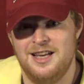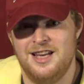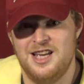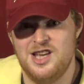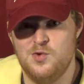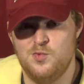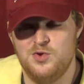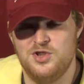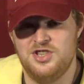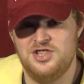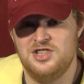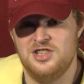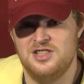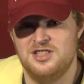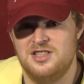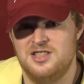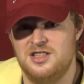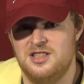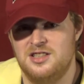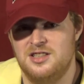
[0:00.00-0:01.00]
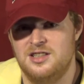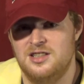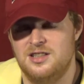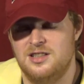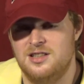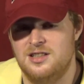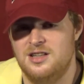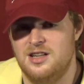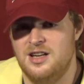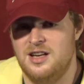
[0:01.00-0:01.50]
It was just
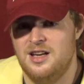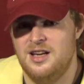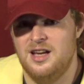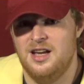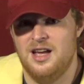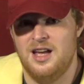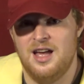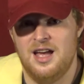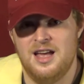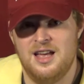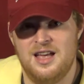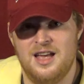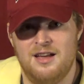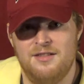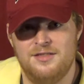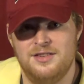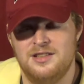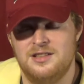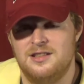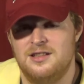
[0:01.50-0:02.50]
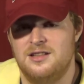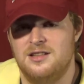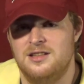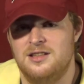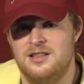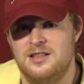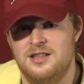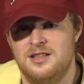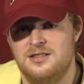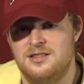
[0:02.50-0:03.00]
the having
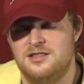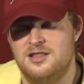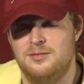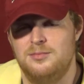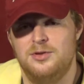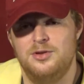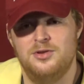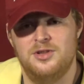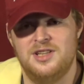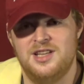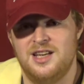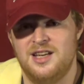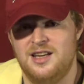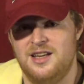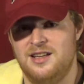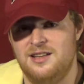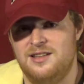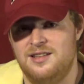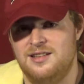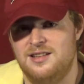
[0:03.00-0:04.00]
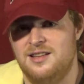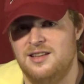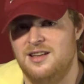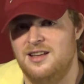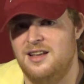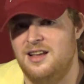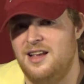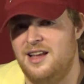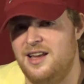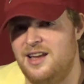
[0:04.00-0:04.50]
to communicate
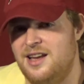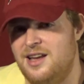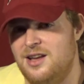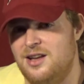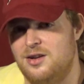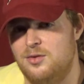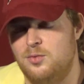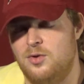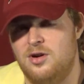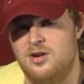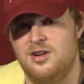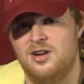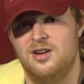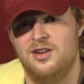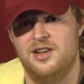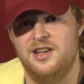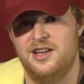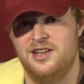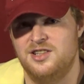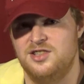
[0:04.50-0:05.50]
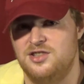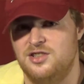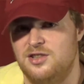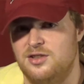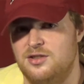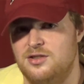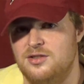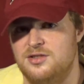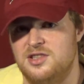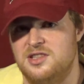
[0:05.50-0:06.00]
and walk on
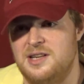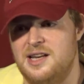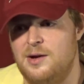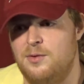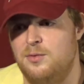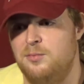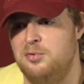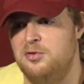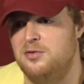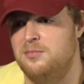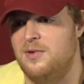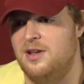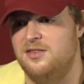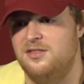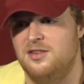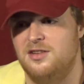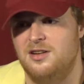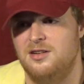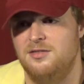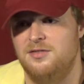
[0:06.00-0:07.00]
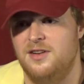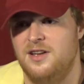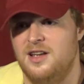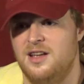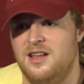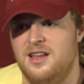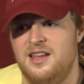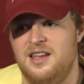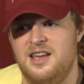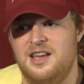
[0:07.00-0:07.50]
eggshells, and I would put myself
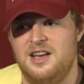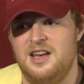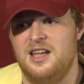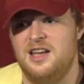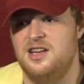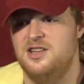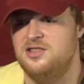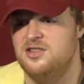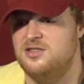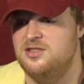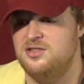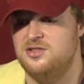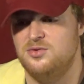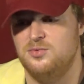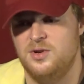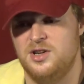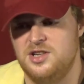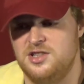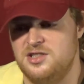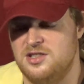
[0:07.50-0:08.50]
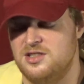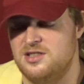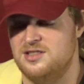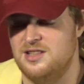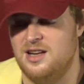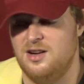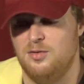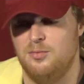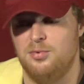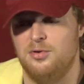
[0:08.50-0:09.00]
in anxious situations,
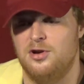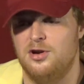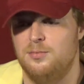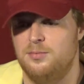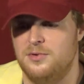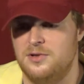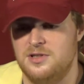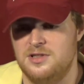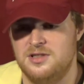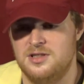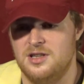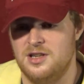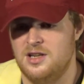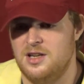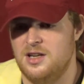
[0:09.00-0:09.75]
not on purpose,